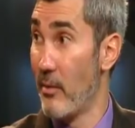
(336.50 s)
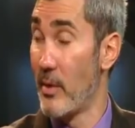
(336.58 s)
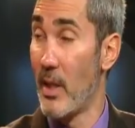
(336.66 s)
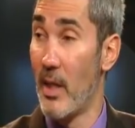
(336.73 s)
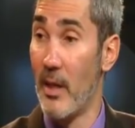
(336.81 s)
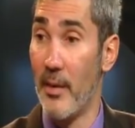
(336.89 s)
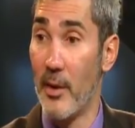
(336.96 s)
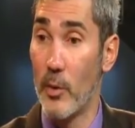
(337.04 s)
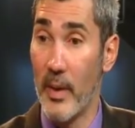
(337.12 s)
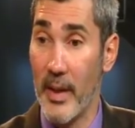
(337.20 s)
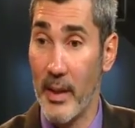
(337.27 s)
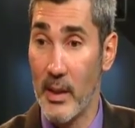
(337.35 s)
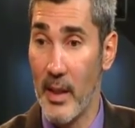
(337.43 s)
up uh, on the
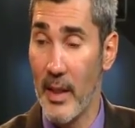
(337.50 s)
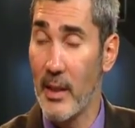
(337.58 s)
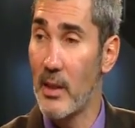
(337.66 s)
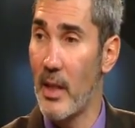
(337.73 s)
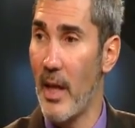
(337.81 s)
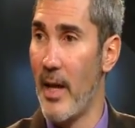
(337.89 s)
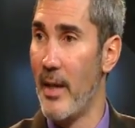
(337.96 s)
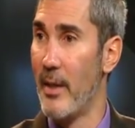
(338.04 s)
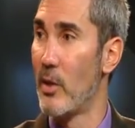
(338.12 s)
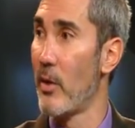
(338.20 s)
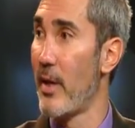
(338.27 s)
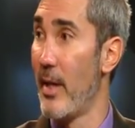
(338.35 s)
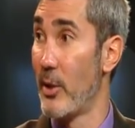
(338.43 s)
26th, and
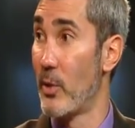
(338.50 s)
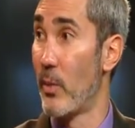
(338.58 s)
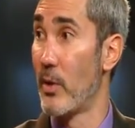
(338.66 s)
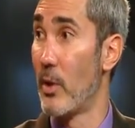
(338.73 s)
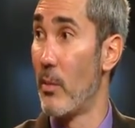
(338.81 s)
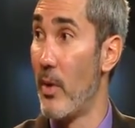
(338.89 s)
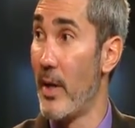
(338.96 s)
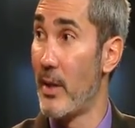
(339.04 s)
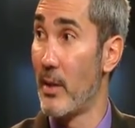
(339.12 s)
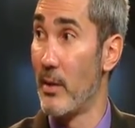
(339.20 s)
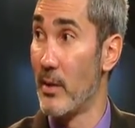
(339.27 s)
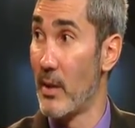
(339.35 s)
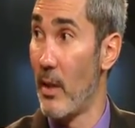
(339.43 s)
it's looking at short-term
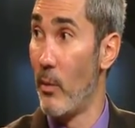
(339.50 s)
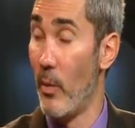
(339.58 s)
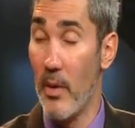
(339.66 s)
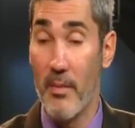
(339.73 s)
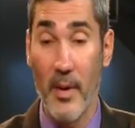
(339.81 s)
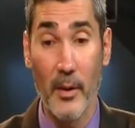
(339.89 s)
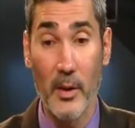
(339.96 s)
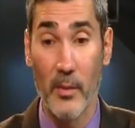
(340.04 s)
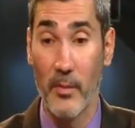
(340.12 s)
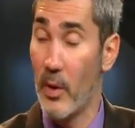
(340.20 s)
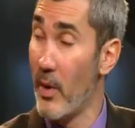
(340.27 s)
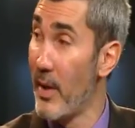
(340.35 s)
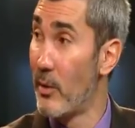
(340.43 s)
rentals. And we found some
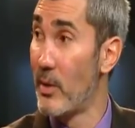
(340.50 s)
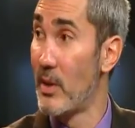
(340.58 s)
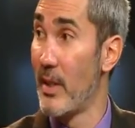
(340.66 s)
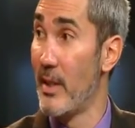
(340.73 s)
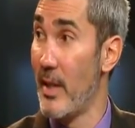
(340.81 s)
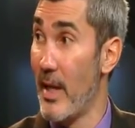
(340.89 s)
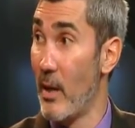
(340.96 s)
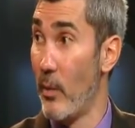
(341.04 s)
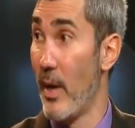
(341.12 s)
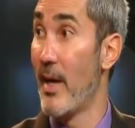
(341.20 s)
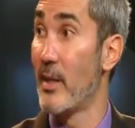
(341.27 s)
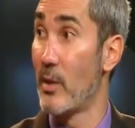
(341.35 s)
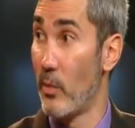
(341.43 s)
very interesting data.
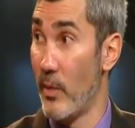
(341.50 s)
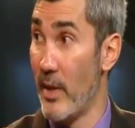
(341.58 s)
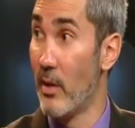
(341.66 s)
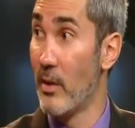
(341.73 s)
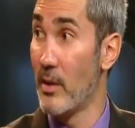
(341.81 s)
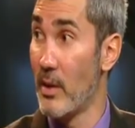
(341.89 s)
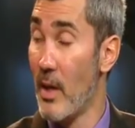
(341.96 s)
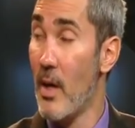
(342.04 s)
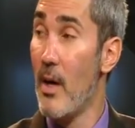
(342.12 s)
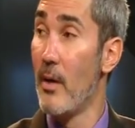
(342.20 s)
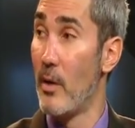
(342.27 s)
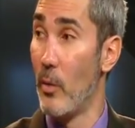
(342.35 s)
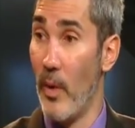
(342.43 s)
We asked readers
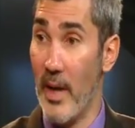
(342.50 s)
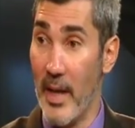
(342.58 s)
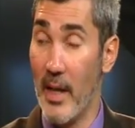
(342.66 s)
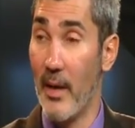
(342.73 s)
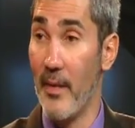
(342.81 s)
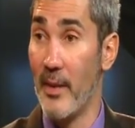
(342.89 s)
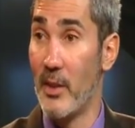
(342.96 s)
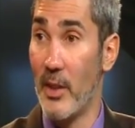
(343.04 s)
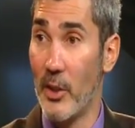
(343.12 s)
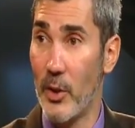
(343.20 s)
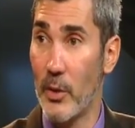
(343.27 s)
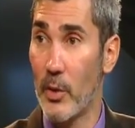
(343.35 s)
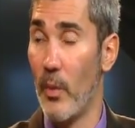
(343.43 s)
to weigh in on this
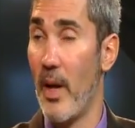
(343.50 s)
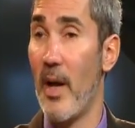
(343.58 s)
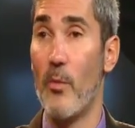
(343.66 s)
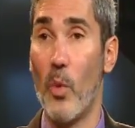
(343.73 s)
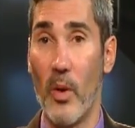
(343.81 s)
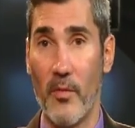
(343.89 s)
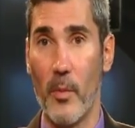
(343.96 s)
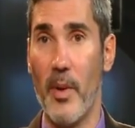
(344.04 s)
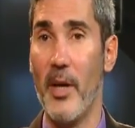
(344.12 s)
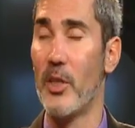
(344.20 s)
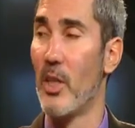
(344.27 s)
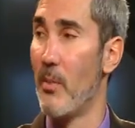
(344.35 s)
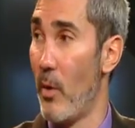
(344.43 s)
issue, so we'll have more
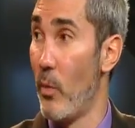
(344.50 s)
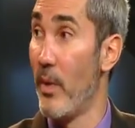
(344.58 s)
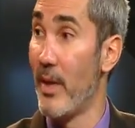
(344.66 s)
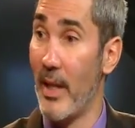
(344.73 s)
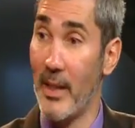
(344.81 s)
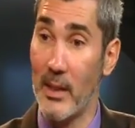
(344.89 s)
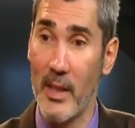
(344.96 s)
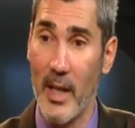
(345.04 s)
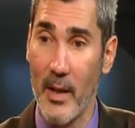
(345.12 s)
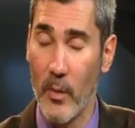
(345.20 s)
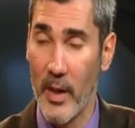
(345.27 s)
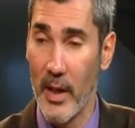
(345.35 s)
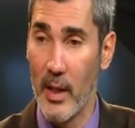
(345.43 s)
information about what they
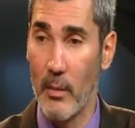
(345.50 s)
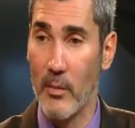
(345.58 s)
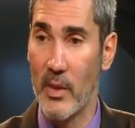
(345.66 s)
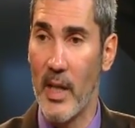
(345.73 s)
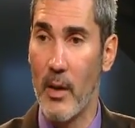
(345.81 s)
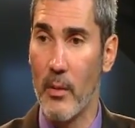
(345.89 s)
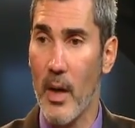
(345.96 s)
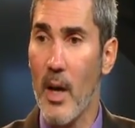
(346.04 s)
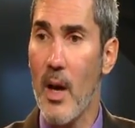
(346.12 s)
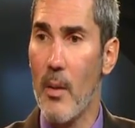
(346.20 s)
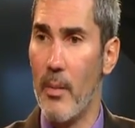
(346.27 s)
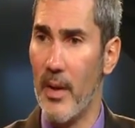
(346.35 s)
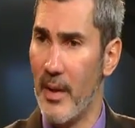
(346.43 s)
said when it comes out.
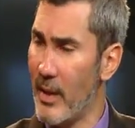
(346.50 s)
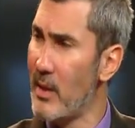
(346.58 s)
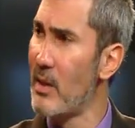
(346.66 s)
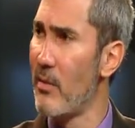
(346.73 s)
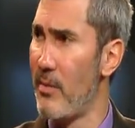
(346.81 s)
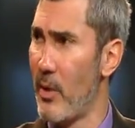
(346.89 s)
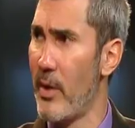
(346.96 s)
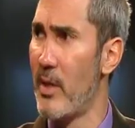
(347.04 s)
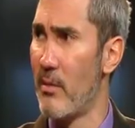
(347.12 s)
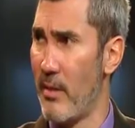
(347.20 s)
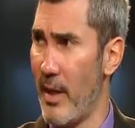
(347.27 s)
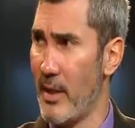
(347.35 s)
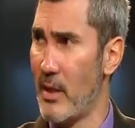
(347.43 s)
But this is a very
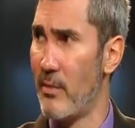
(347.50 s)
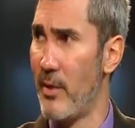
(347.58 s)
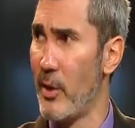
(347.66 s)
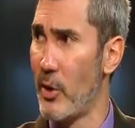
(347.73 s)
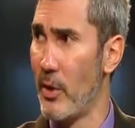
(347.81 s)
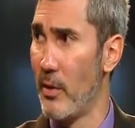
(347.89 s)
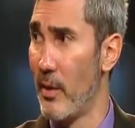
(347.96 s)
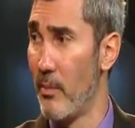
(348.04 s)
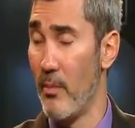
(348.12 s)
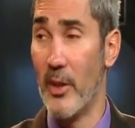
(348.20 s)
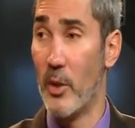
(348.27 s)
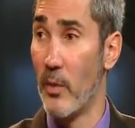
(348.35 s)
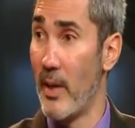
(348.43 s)
divisive issue. The
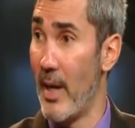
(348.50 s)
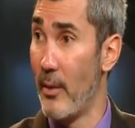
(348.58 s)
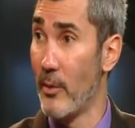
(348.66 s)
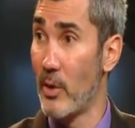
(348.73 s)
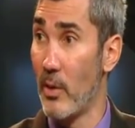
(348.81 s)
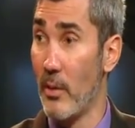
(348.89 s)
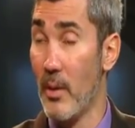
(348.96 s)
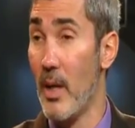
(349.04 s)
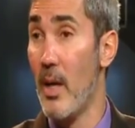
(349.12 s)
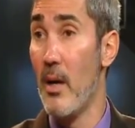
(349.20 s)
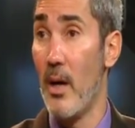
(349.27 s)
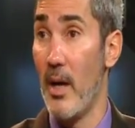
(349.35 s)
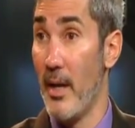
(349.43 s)
Metro Council
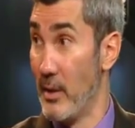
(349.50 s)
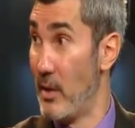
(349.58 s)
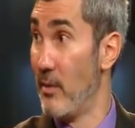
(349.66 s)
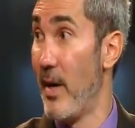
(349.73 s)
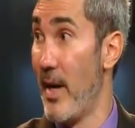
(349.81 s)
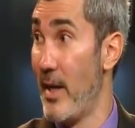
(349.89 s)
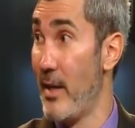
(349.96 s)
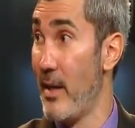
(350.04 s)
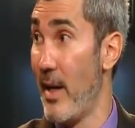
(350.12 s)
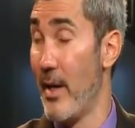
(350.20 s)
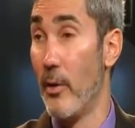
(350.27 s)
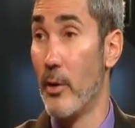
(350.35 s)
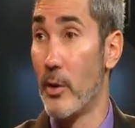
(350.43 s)
uh, is divided,
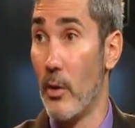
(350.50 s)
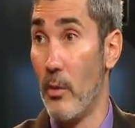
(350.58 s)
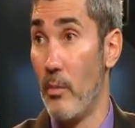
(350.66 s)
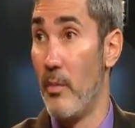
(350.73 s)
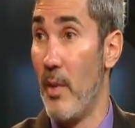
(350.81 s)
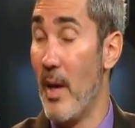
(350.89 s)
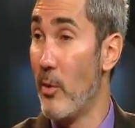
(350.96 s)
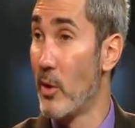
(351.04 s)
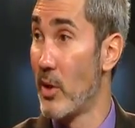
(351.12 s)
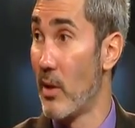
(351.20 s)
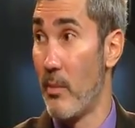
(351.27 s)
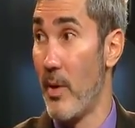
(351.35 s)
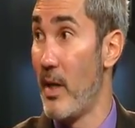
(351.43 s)
and also
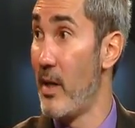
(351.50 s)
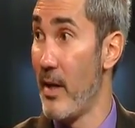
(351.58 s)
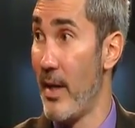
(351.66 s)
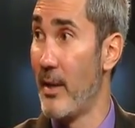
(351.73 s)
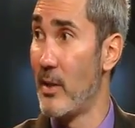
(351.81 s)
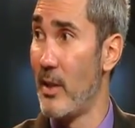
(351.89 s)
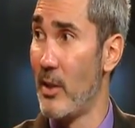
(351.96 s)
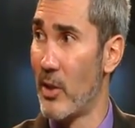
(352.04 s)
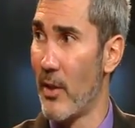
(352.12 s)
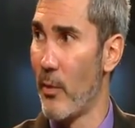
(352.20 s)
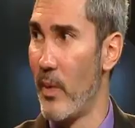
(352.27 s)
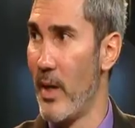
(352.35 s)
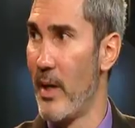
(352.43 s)
neighbors are pitted against each
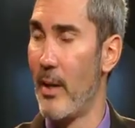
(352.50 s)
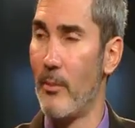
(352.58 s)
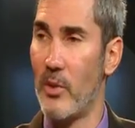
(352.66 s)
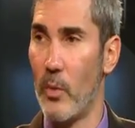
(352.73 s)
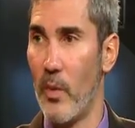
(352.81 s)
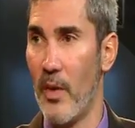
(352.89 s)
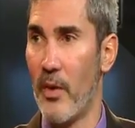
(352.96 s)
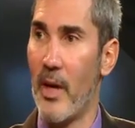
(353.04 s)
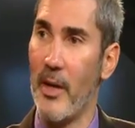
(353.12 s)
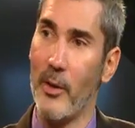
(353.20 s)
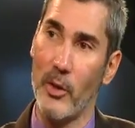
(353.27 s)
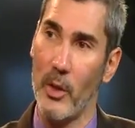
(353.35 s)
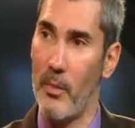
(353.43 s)
other when it comes to whether or
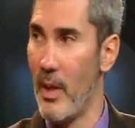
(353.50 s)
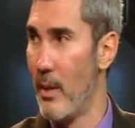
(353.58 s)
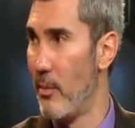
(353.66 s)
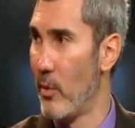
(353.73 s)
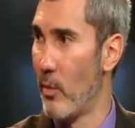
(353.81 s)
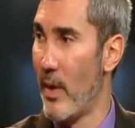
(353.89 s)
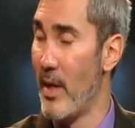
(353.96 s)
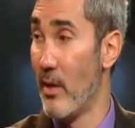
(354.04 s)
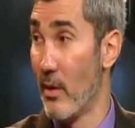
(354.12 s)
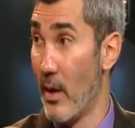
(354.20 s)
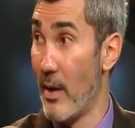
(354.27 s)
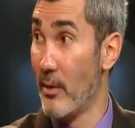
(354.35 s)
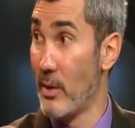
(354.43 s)
not you should be able to rent
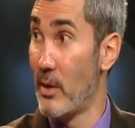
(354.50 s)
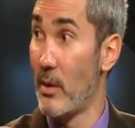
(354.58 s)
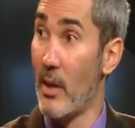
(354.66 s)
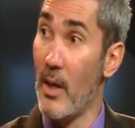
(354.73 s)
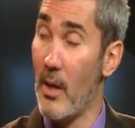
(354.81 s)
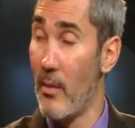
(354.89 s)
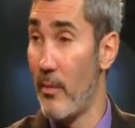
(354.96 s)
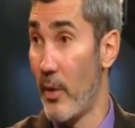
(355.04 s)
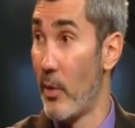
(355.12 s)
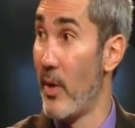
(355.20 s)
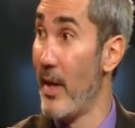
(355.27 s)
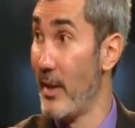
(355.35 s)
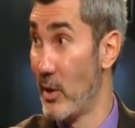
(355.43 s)
your house for
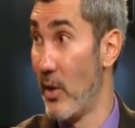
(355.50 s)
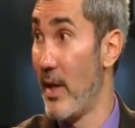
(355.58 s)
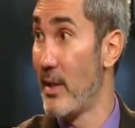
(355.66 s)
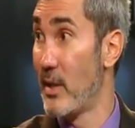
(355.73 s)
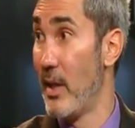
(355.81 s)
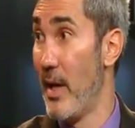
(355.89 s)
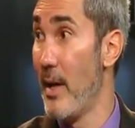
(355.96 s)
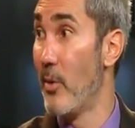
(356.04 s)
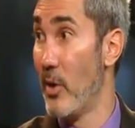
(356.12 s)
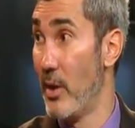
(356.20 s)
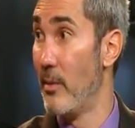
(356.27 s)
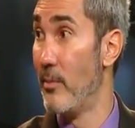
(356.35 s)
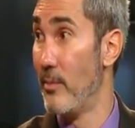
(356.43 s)
30 days or less in a
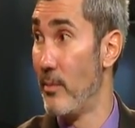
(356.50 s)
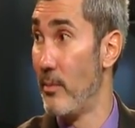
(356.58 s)
neighborhood.